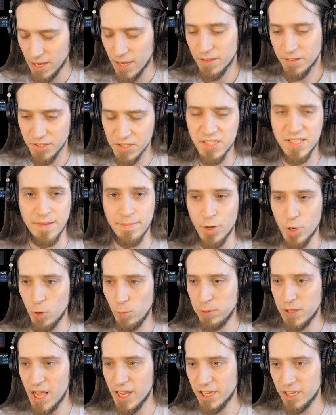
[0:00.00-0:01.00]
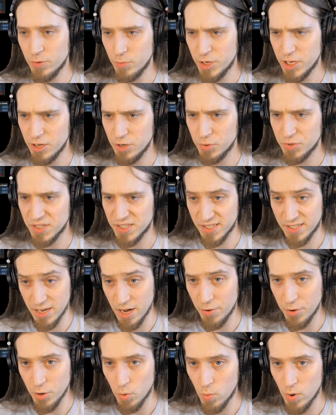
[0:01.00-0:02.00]
This is a mono plugin, we can use a
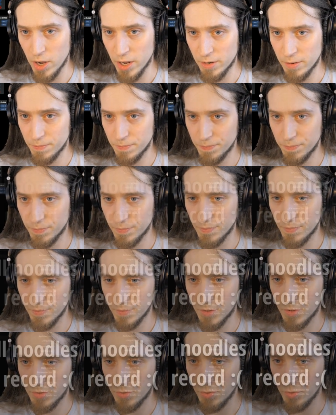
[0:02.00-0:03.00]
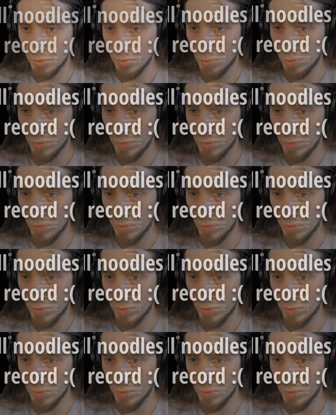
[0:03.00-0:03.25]
stereo one to